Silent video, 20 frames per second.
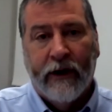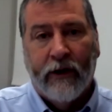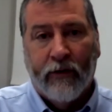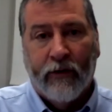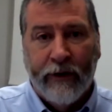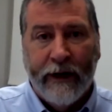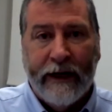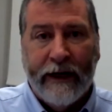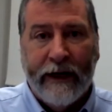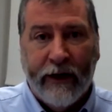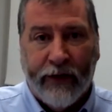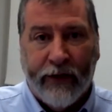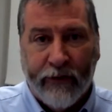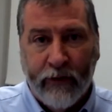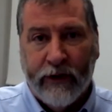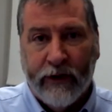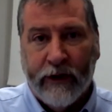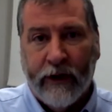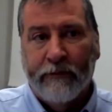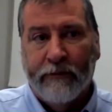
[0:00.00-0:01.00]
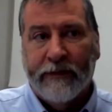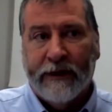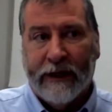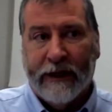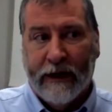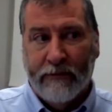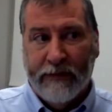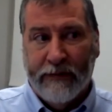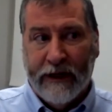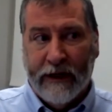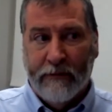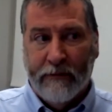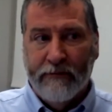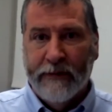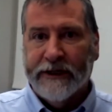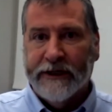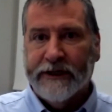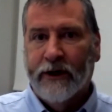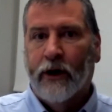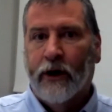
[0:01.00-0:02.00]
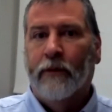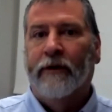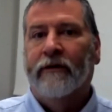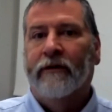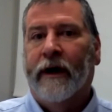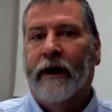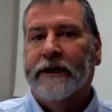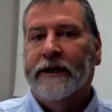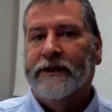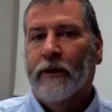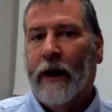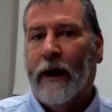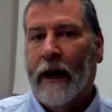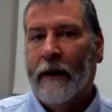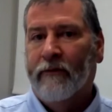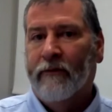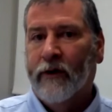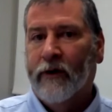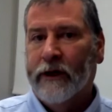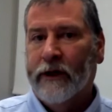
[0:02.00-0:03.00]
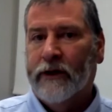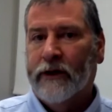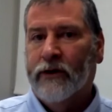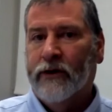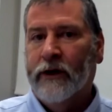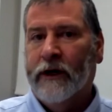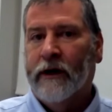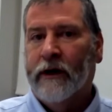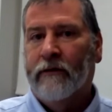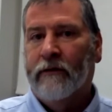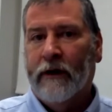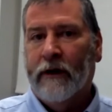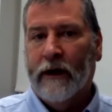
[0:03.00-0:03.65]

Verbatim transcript: Reading through them can be a misnomer, right? So I'm really good at